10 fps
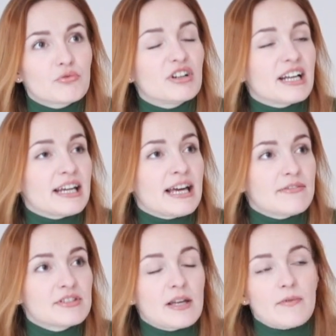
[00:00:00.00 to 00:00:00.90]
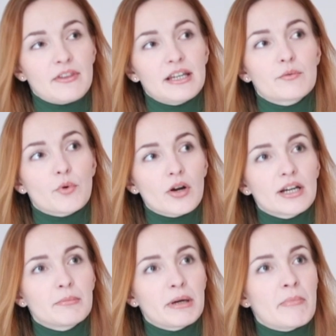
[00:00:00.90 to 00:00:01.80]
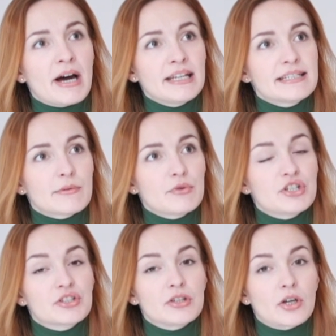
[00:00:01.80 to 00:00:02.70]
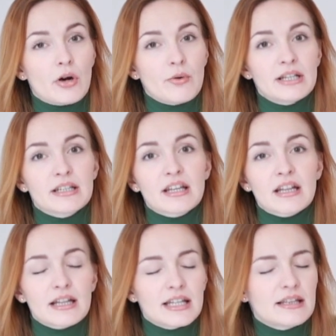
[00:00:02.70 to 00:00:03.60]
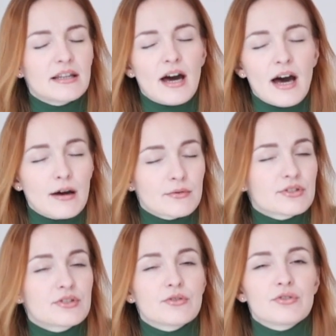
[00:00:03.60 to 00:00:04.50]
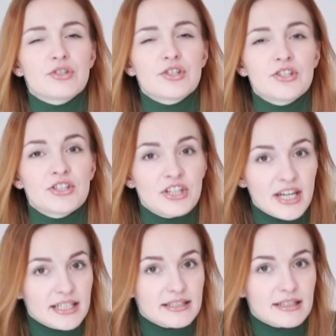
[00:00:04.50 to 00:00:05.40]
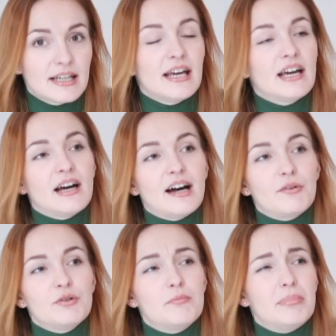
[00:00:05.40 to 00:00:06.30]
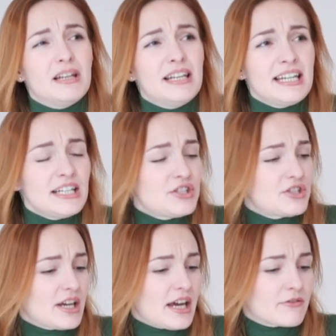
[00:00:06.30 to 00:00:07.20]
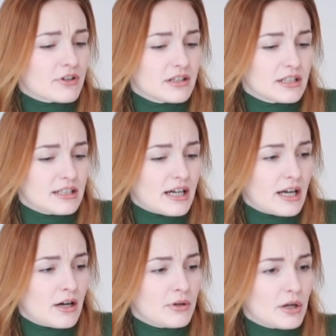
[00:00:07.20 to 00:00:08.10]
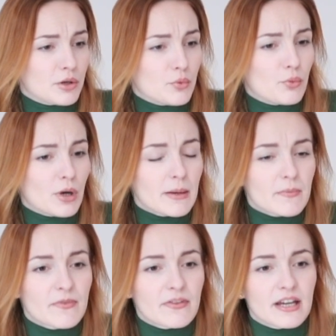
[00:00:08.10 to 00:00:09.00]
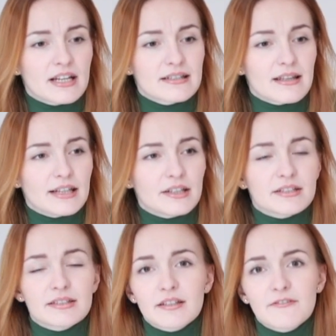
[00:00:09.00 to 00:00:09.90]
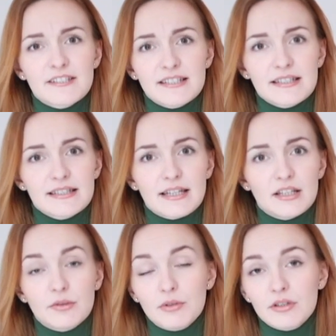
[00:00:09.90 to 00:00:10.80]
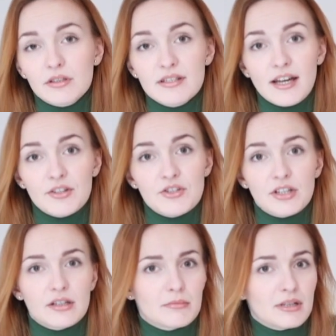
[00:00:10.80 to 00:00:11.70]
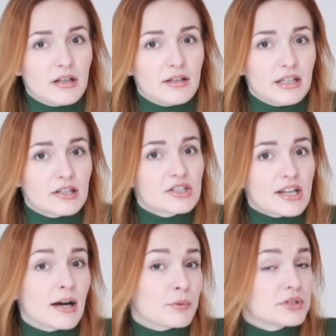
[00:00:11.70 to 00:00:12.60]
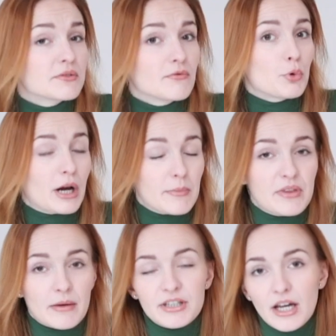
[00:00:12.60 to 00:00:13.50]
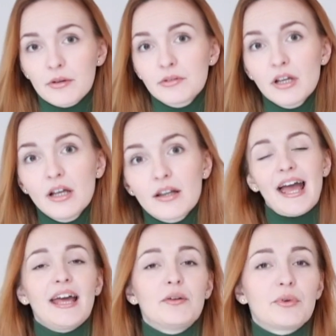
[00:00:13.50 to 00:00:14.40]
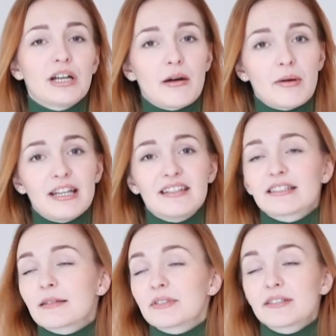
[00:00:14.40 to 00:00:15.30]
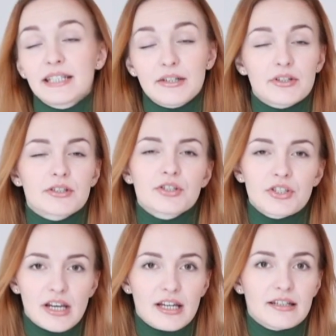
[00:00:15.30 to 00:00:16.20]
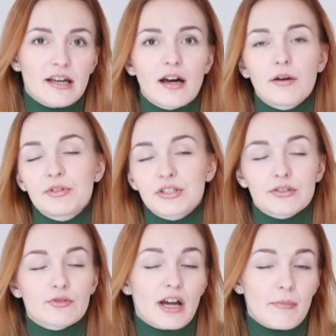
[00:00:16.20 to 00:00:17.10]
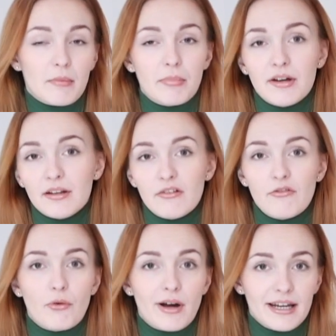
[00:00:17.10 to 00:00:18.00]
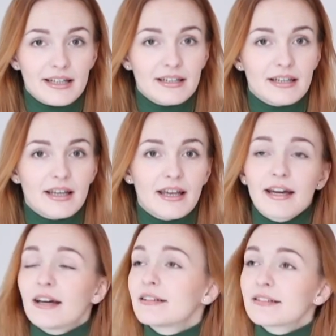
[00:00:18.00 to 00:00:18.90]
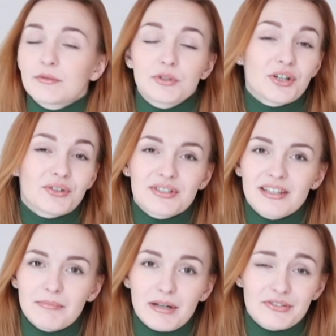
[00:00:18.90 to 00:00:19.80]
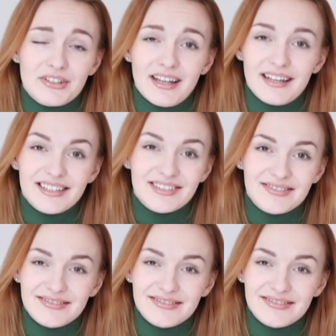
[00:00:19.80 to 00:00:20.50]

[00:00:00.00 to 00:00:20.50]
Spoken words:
when I have something wrong in my mind, I would just go and clean the house to shit. I would bleach everything down, I would wipe things like the surfaces that you wouldn't touch in a million years, I would wipe them down. And when I'm in some serious shit, I would just grab a bottle of wine and I would go to sleep after that.